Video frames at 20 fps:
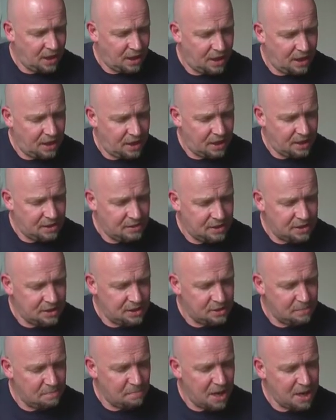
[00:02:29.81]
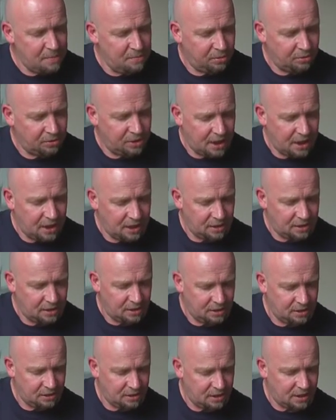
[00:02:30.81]
And it's a maple neck,
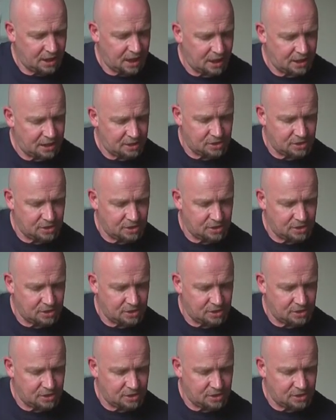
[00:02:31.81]
and